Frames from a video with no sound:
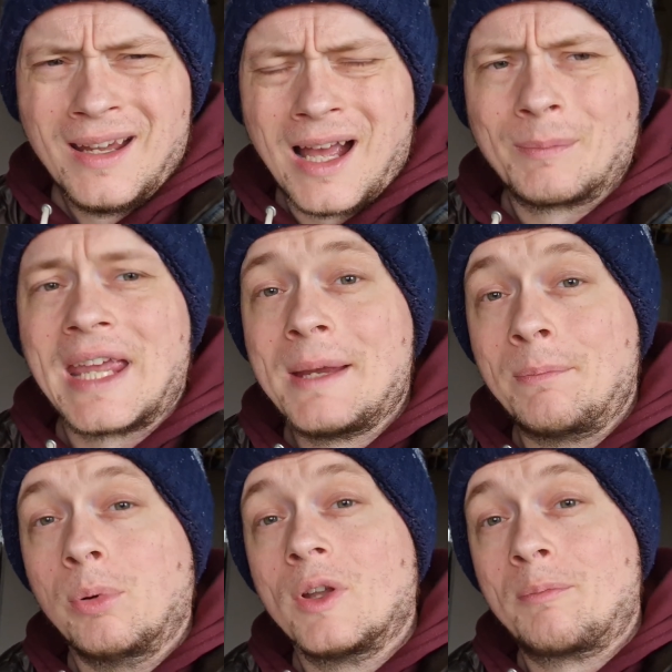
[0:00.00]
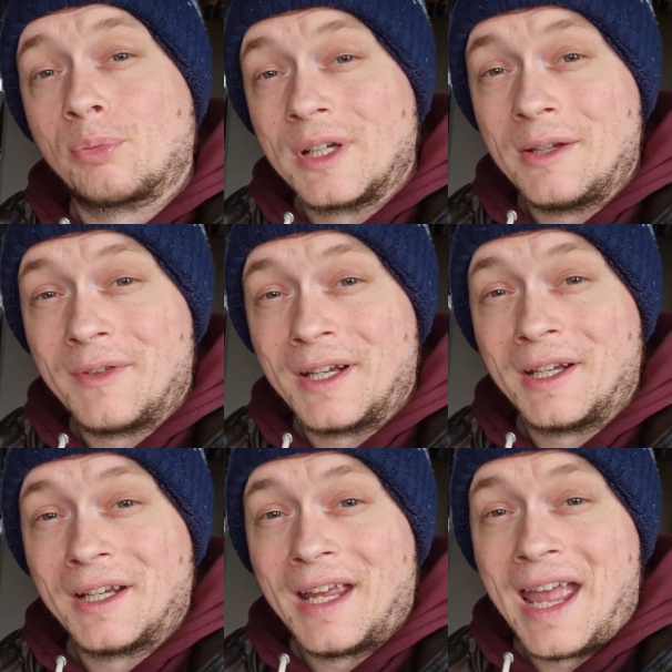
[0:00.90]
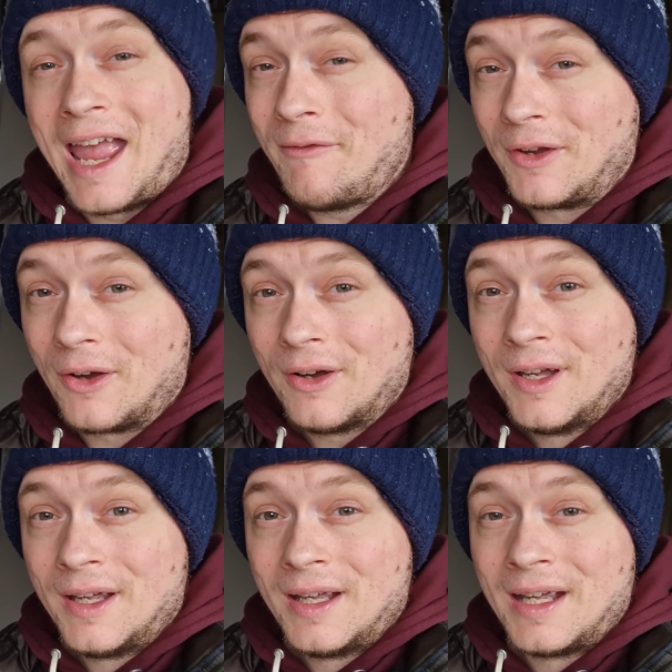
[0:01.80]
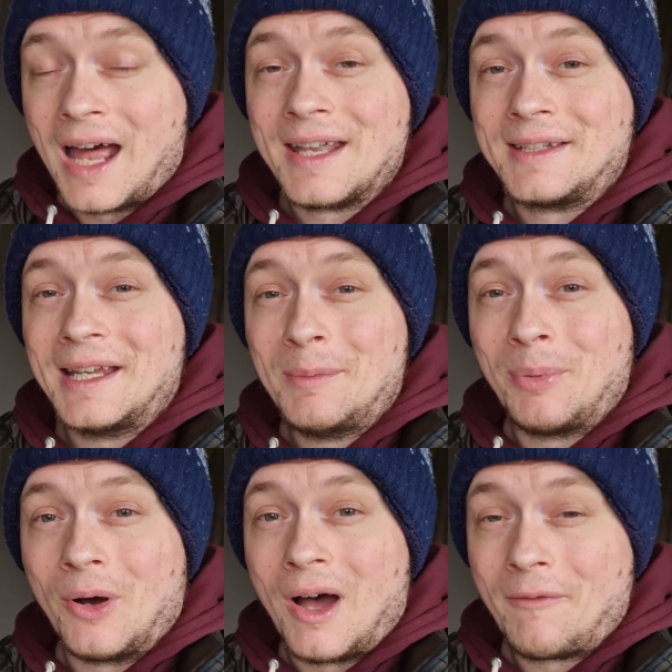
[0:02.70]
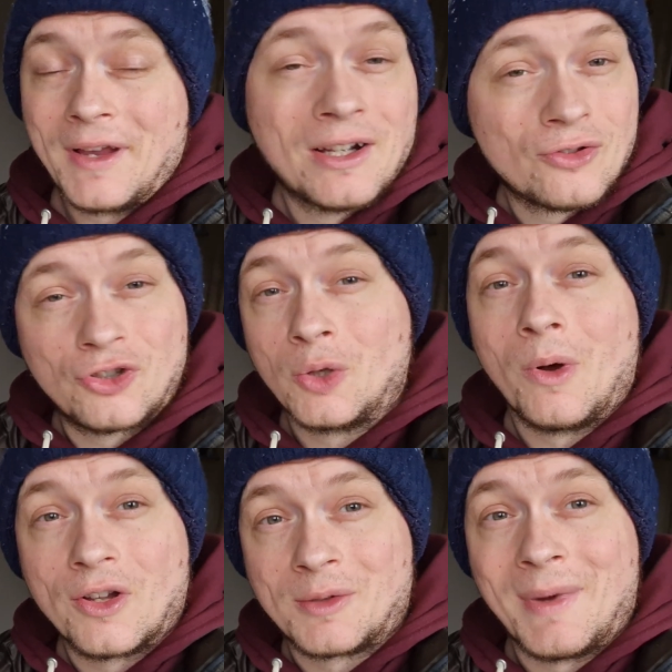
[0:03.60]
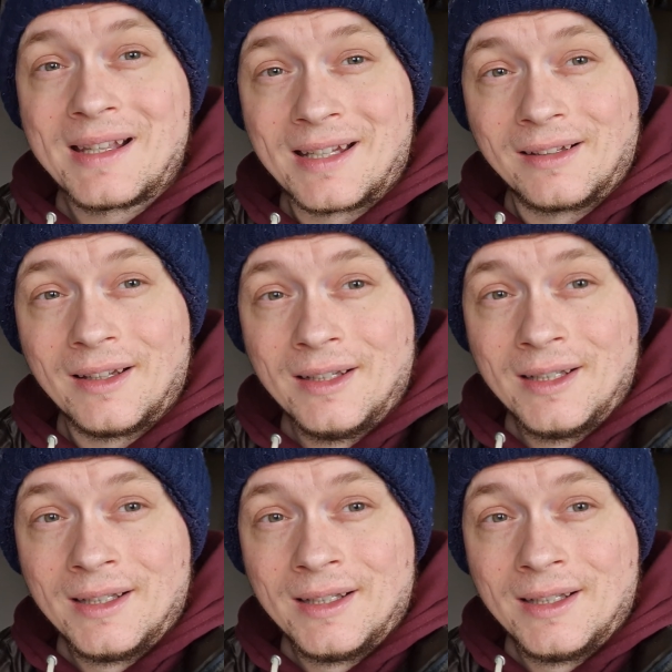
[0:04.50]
I'm capable of breathing heavier and deeper. I think I just do it automatically.